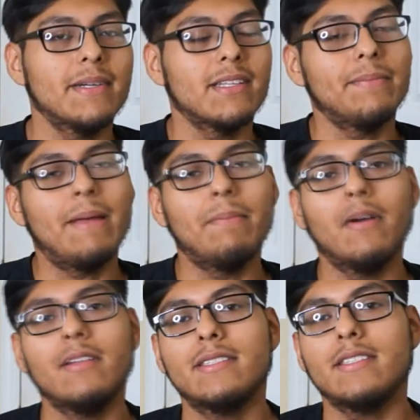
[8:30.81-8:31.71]
picked up at
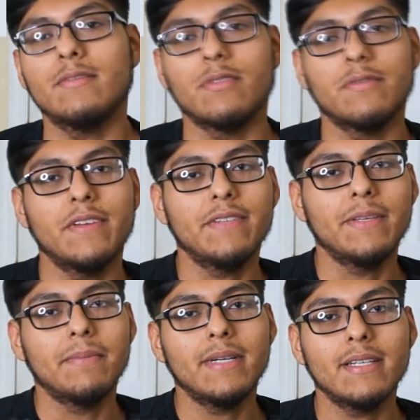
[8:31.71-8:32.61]
Burlington for
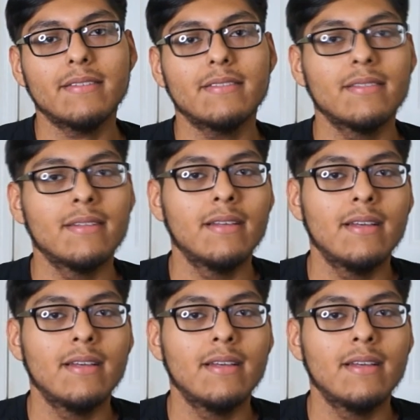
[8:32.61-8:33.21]
$50.